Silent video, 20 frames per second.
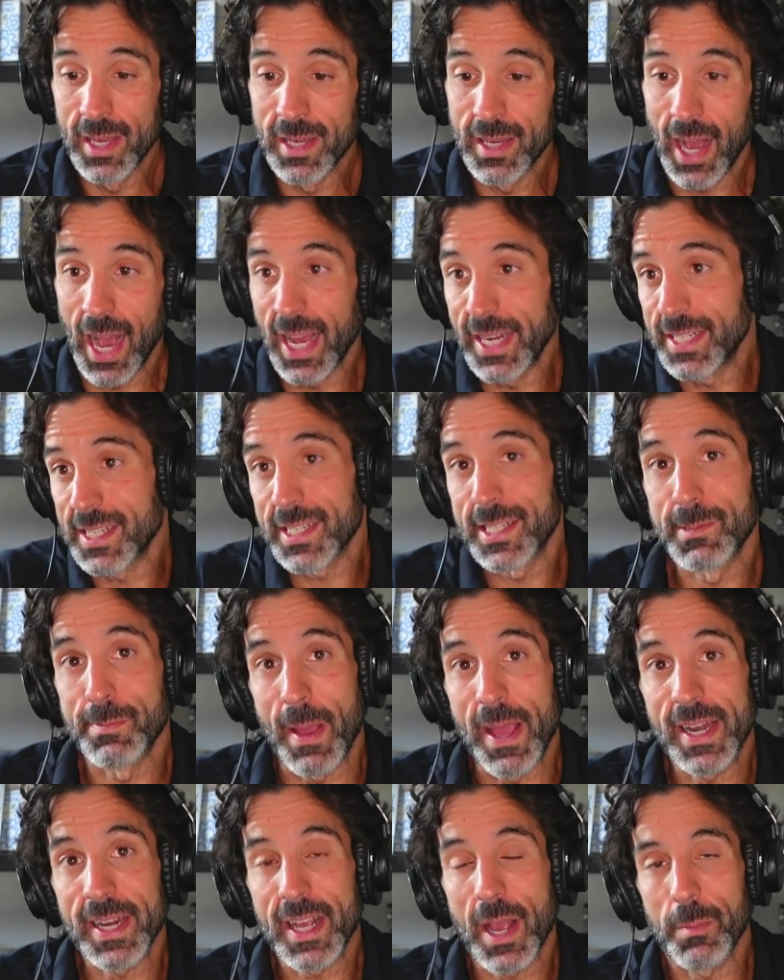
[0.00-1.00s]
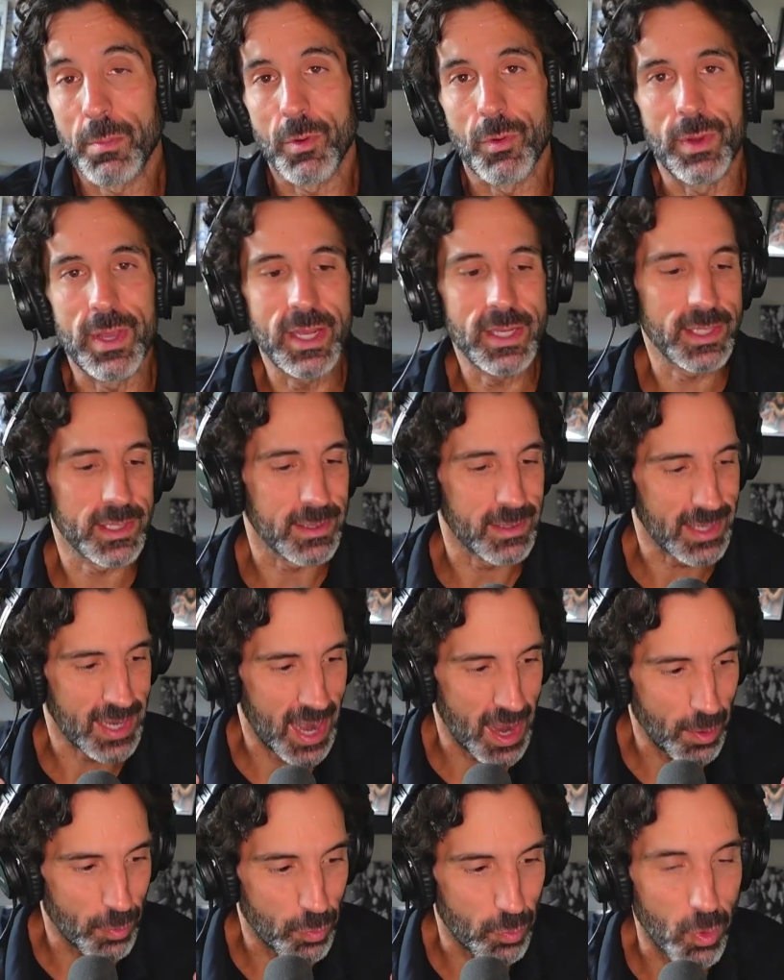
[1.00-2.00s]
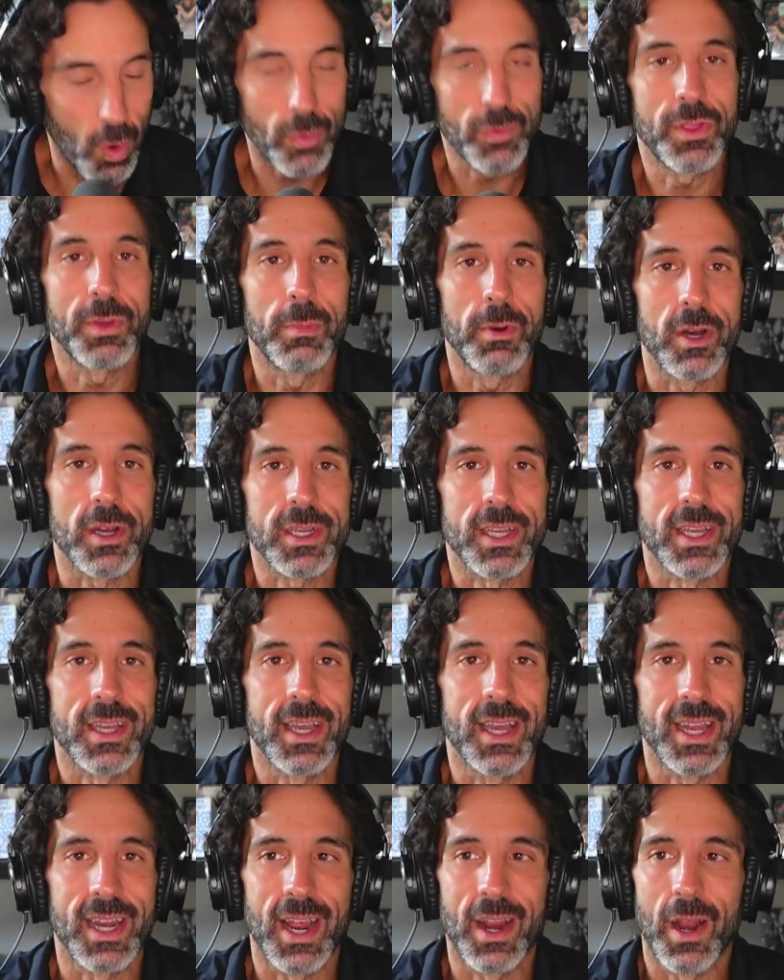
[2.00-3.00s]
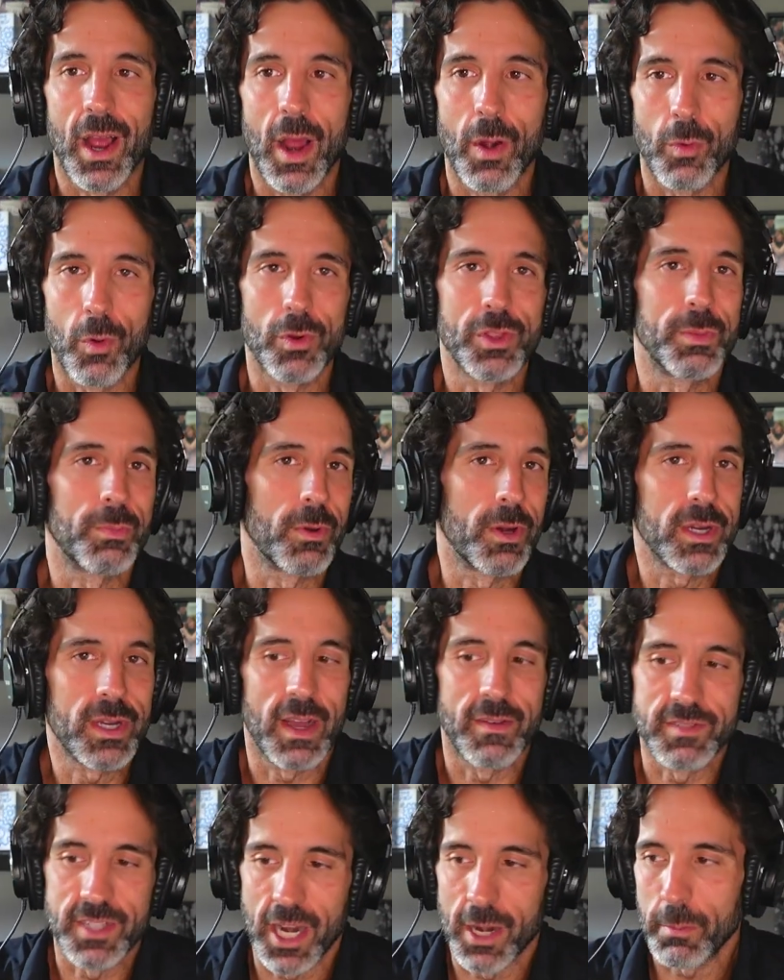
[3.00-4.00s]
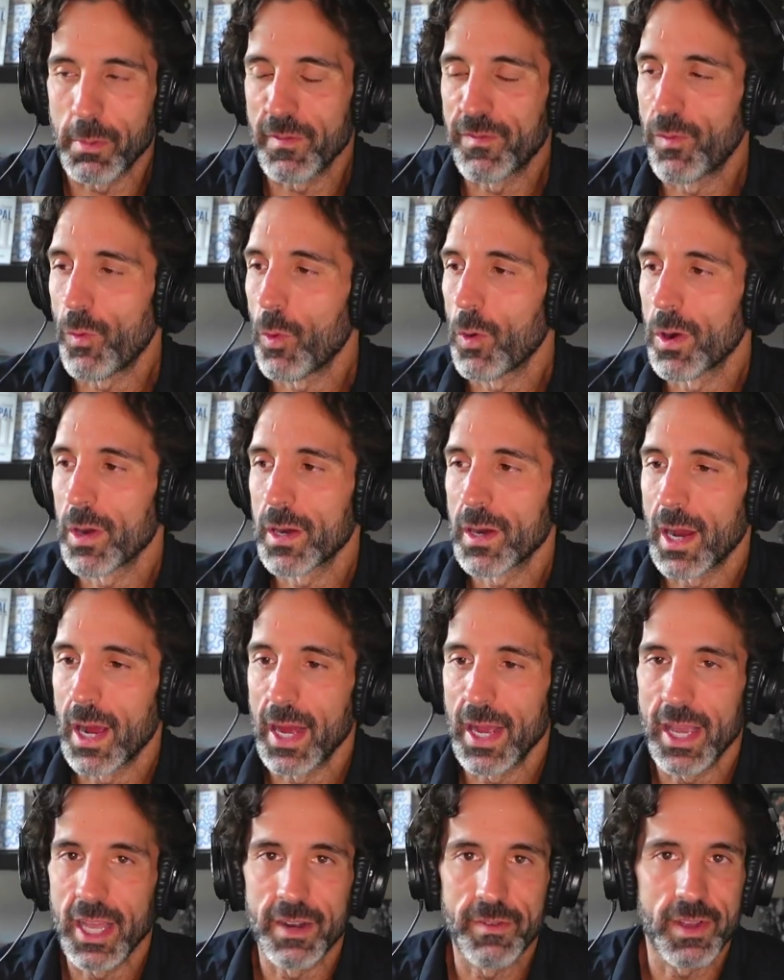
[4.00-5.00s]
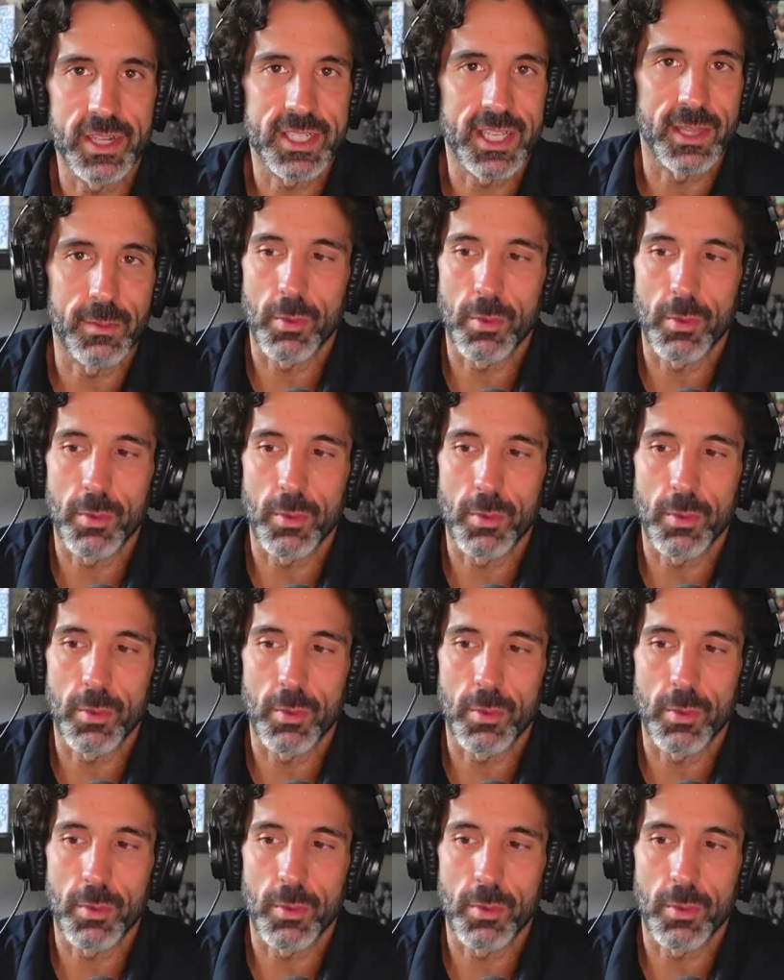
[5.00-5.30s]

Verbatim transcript: I just spent a couple of weeks and I wrote the book. And I wrote the book. I've done it before. Innovate Inside the